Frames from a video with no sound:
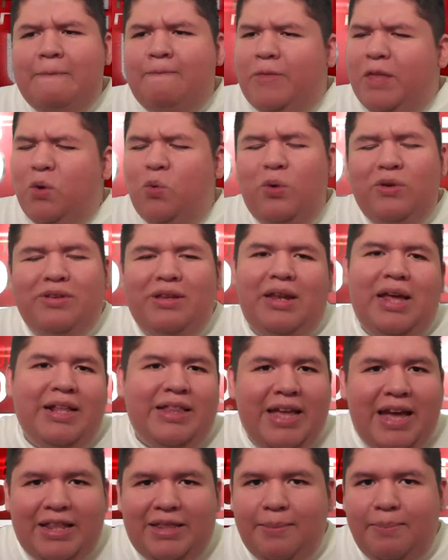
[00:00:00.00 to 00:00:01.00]
It wasn't like
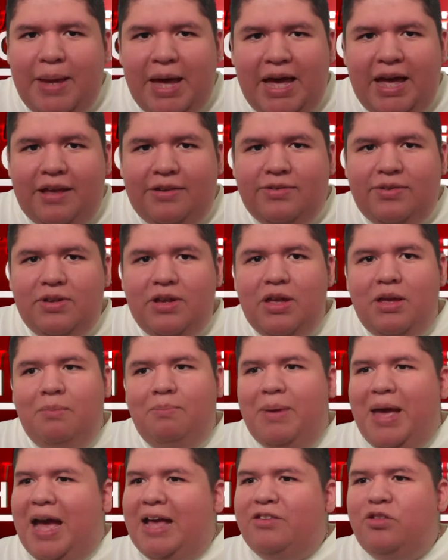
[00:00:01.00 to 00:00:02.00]
that in the past.
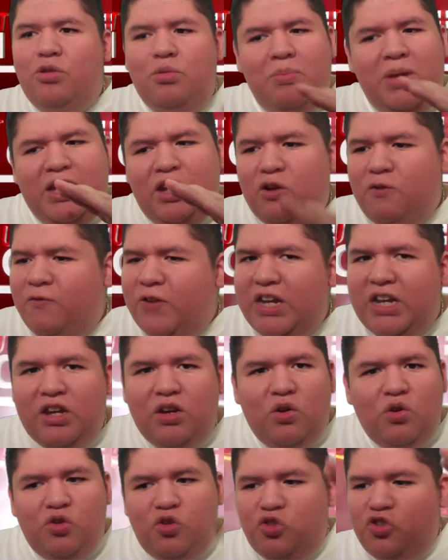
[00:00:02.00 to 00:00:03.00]
Bass, you make good videos,